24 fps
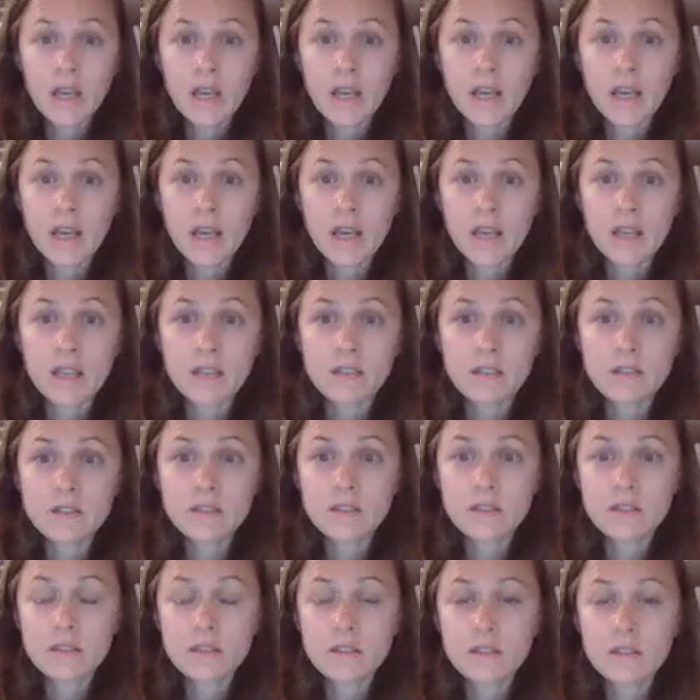And
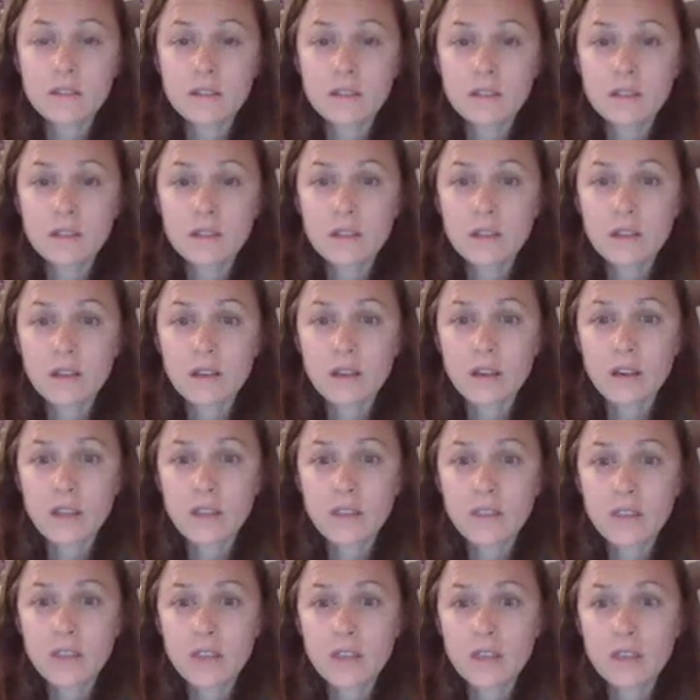I
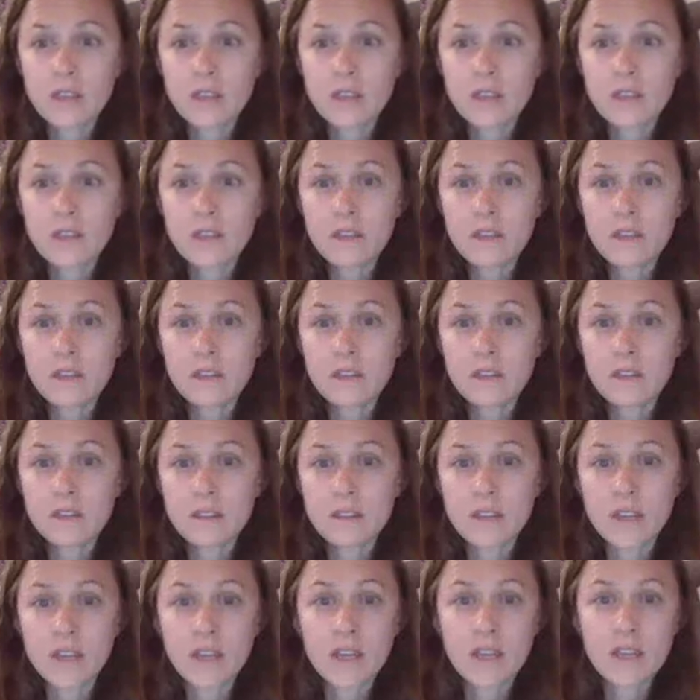think
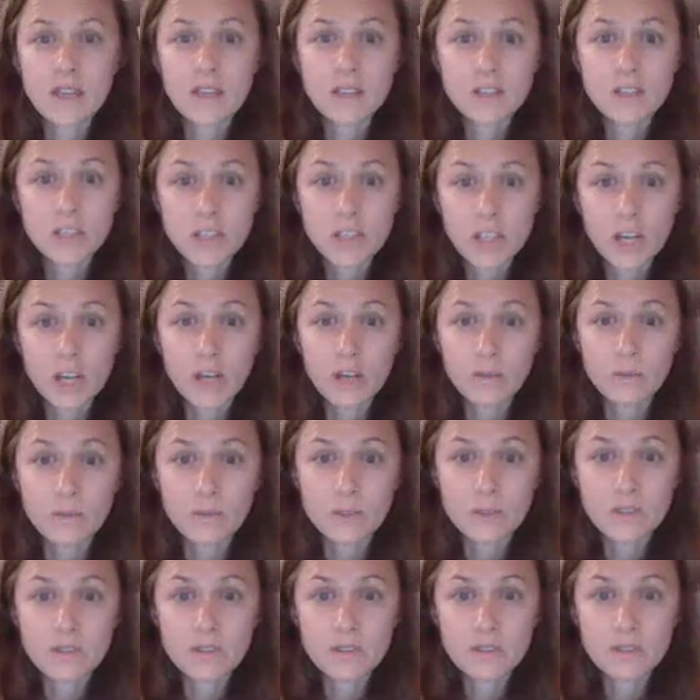that it
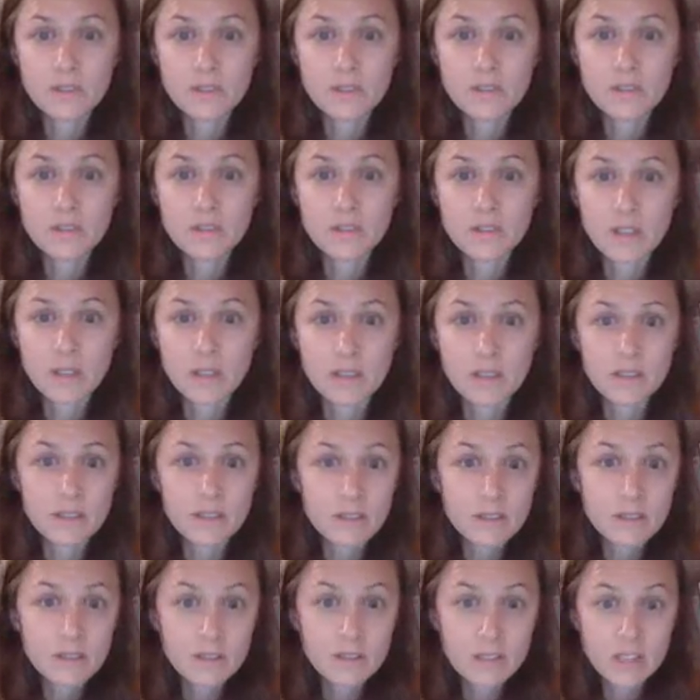shows
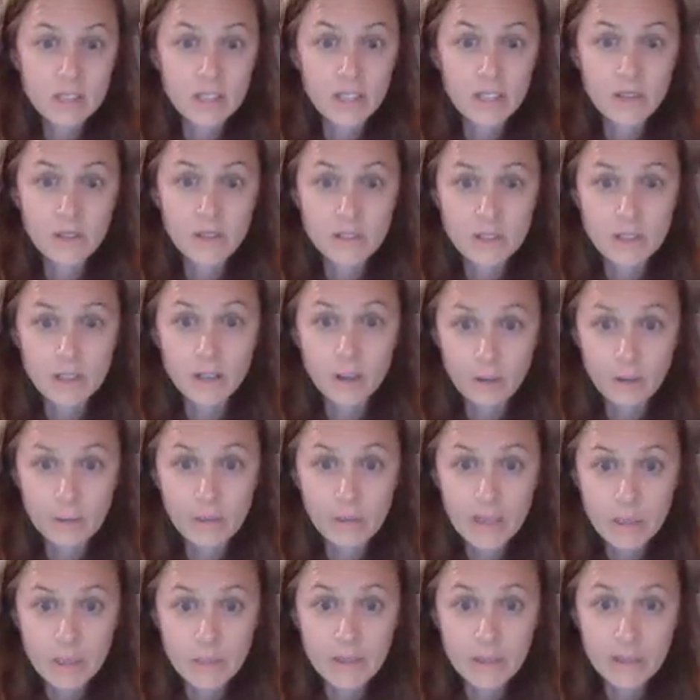that, you know, there's a lot of
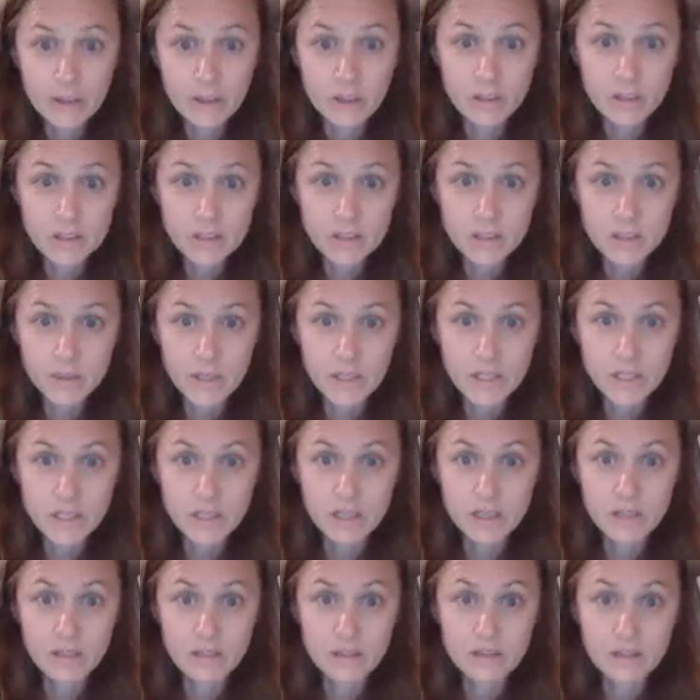people in our
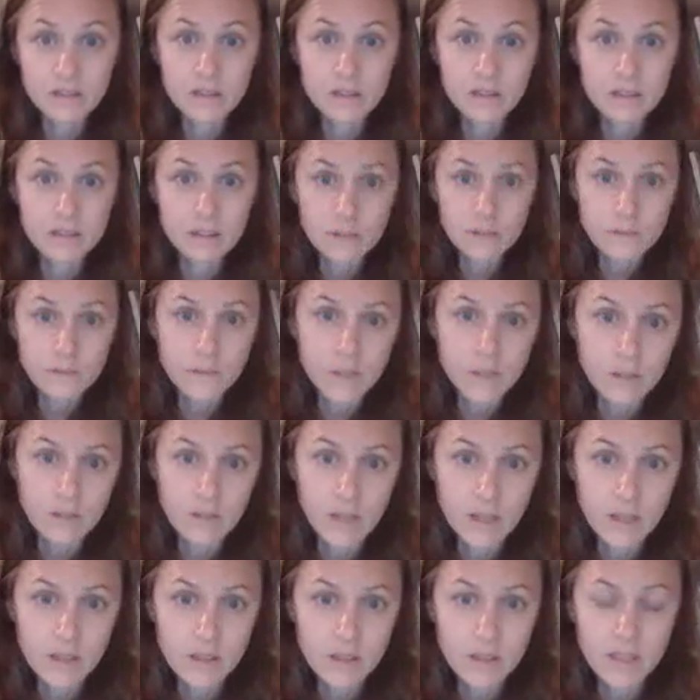situation that feel
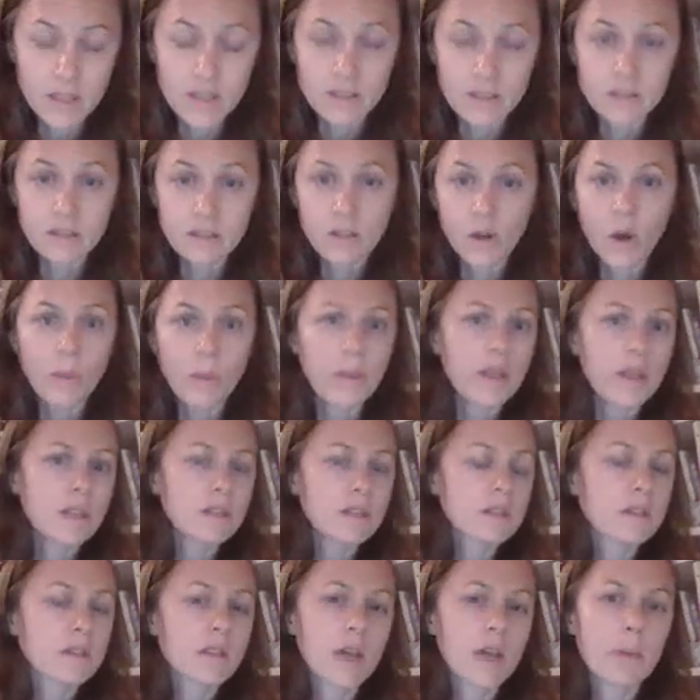like this. The
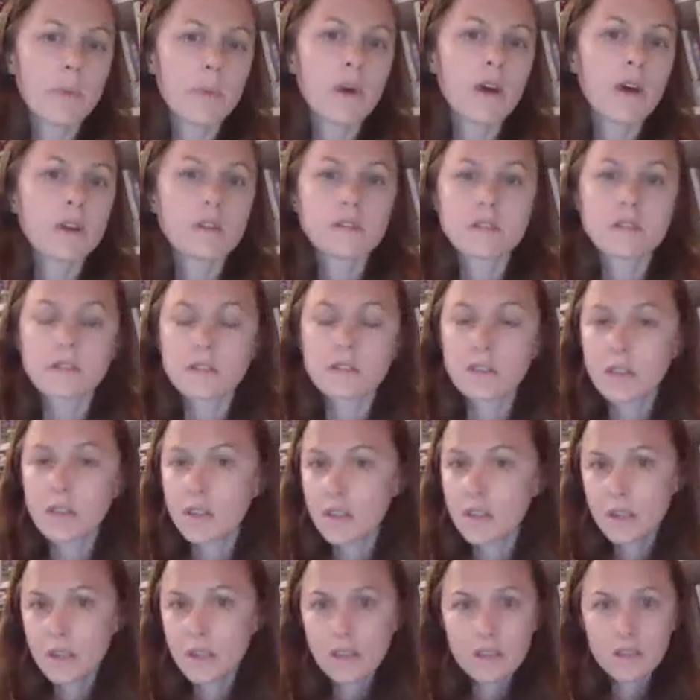comments on that post
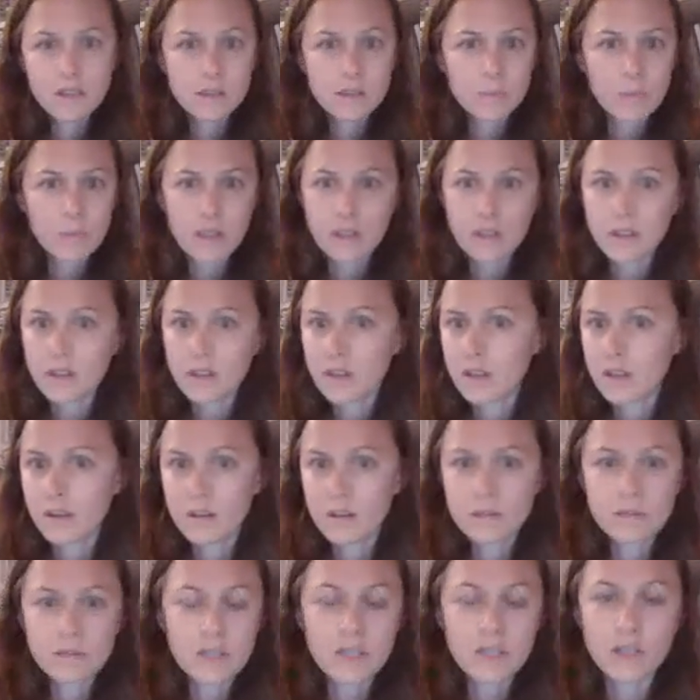speak,
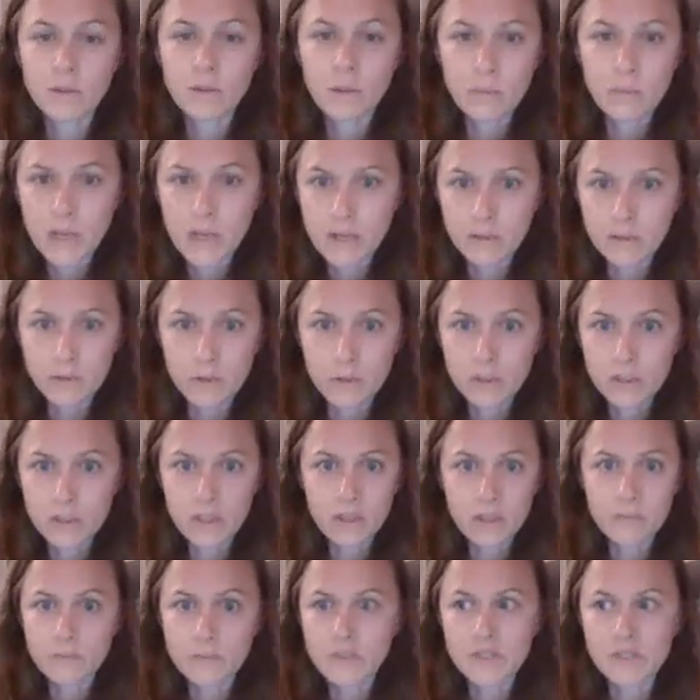you know, a million
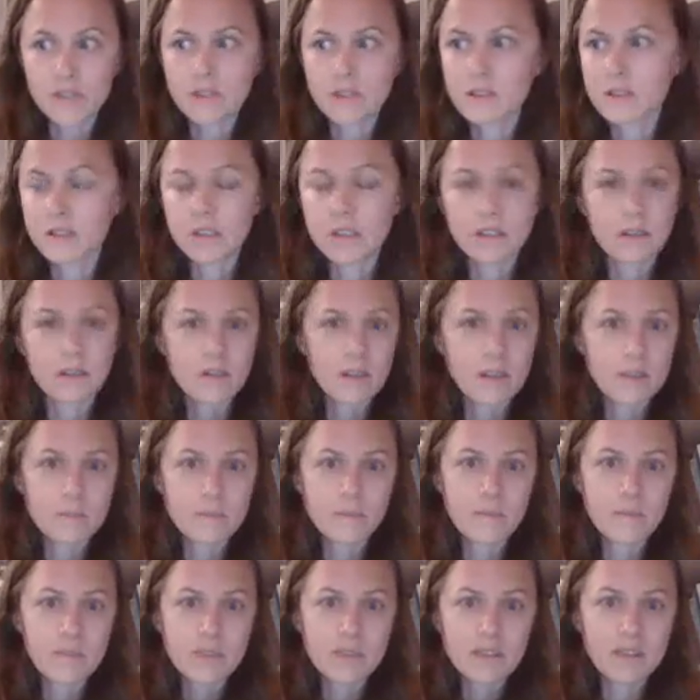volumes.
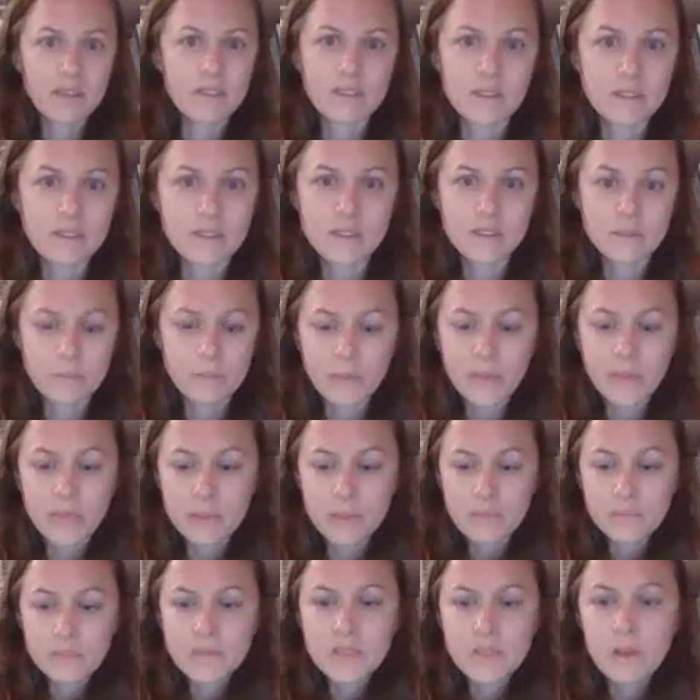
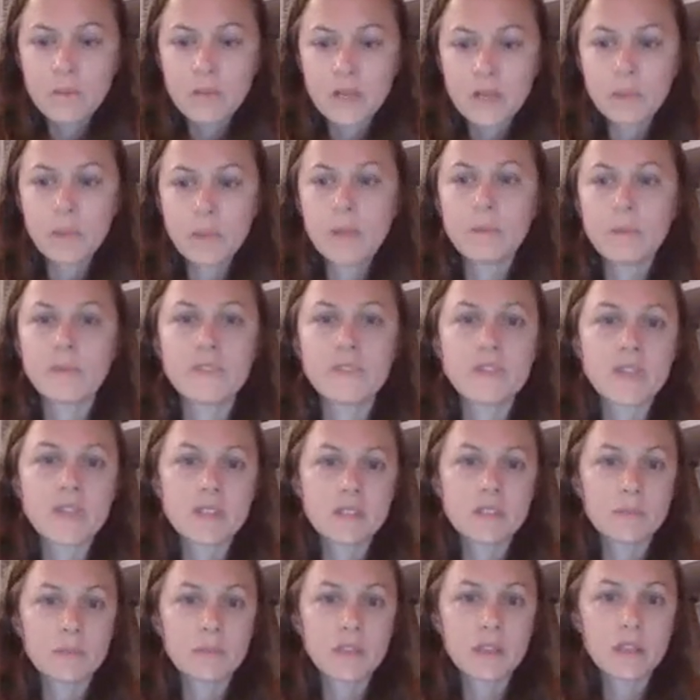So many people have said
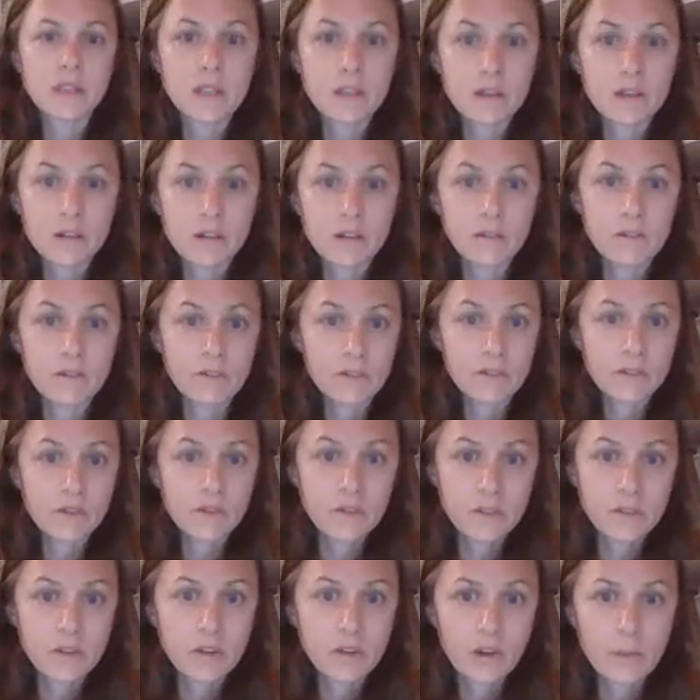to me
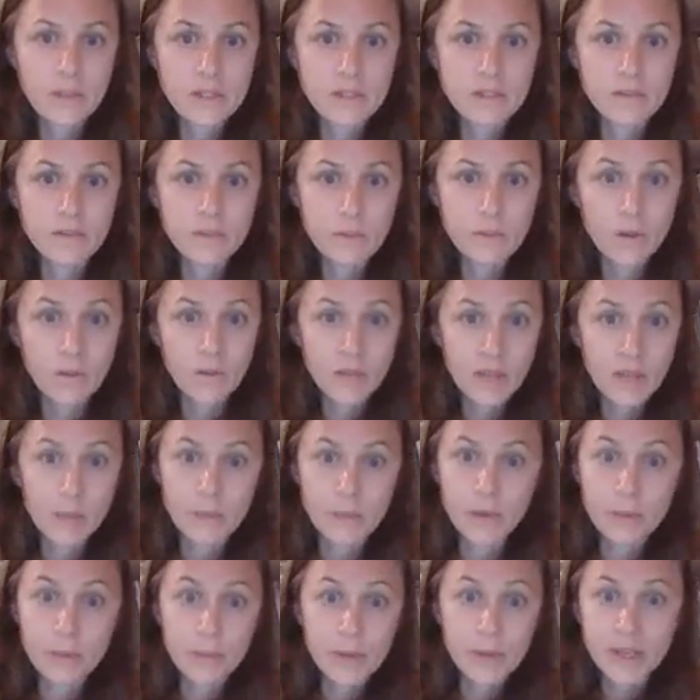on the comments on that
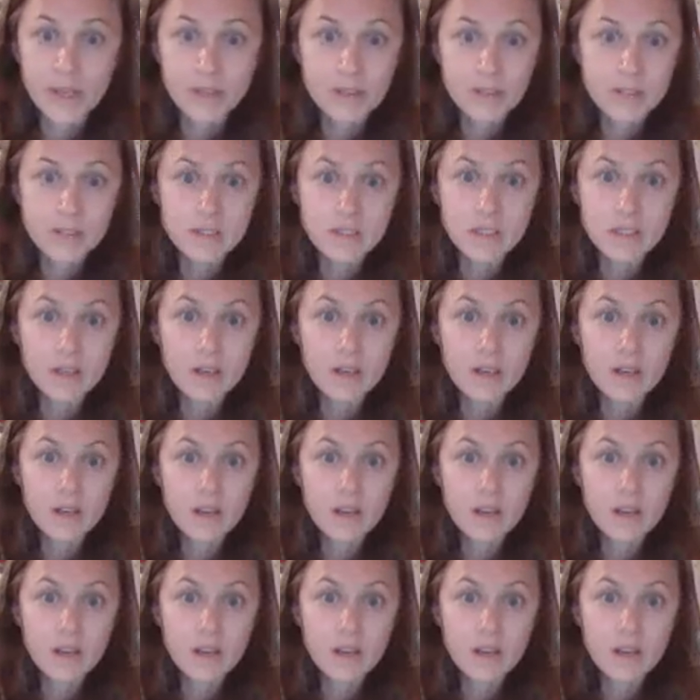blog post,